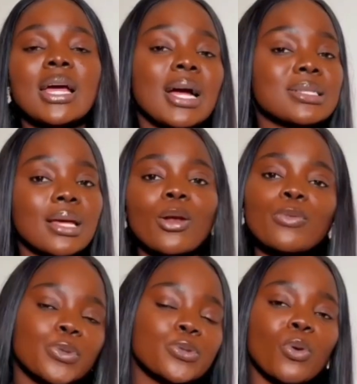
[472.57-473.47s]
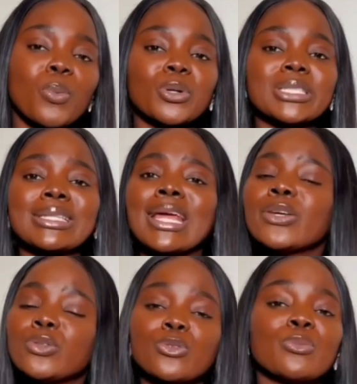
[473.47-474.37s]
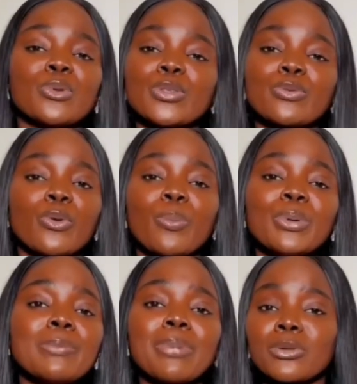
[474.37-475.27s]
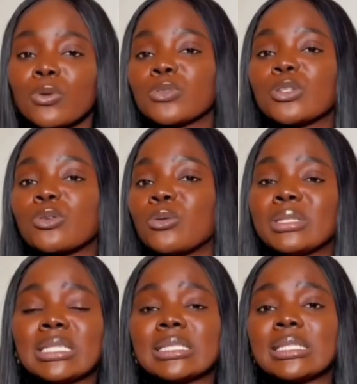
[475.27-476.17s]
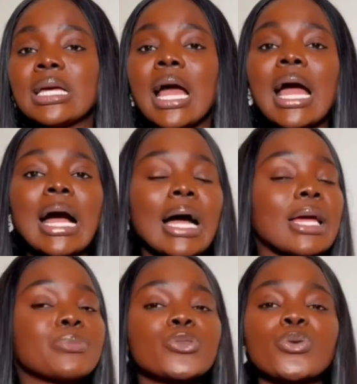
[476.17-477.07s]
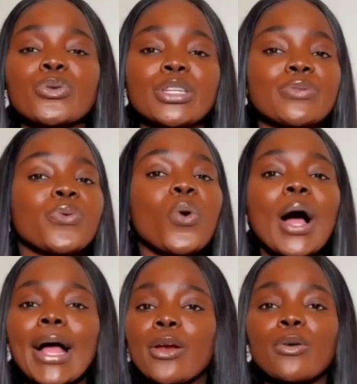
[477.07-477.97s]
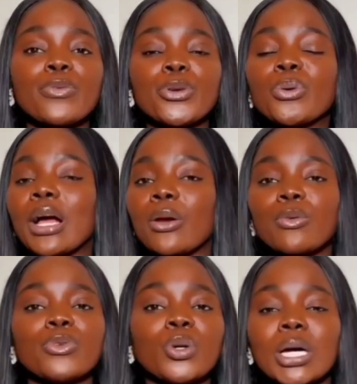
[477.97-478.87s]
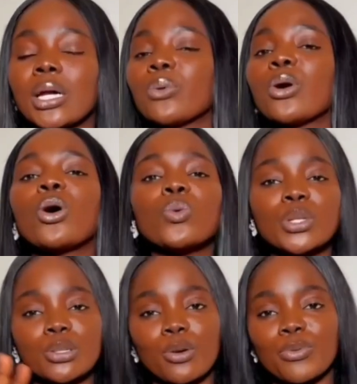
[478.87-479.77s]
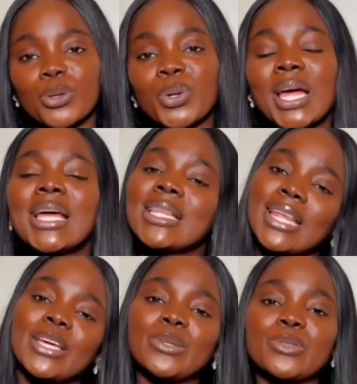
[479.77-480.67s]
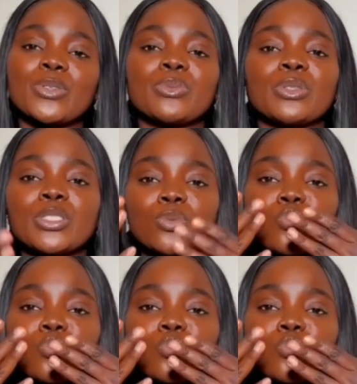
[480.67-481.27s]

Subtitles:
Guys, I love you so much. Thank you so much for being part of this community. I am so grateful. I love you, and I will always love you. Thank you so much.